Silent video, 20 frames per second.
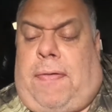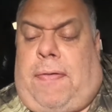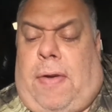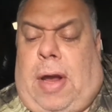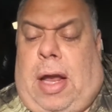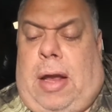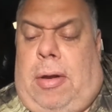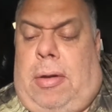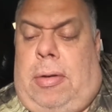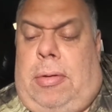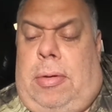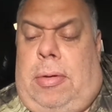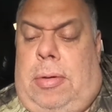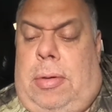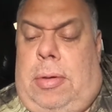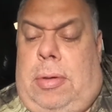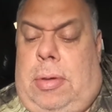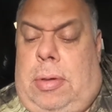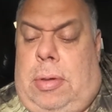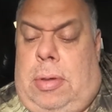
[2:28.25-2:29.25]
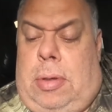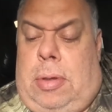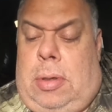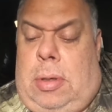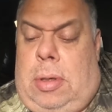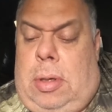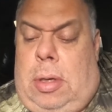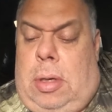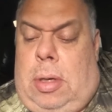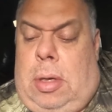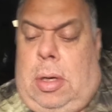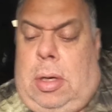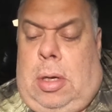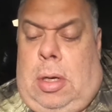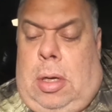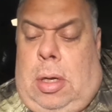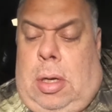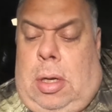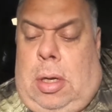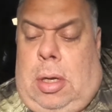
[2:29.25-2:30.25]
file.
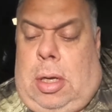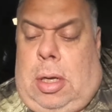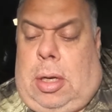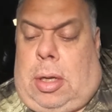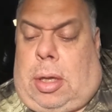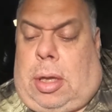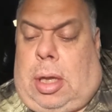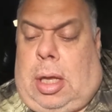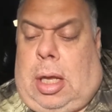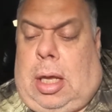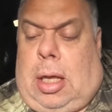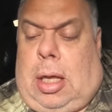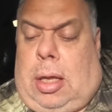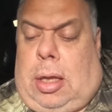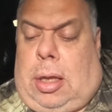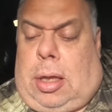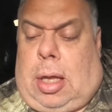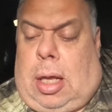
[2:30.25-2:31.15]
It says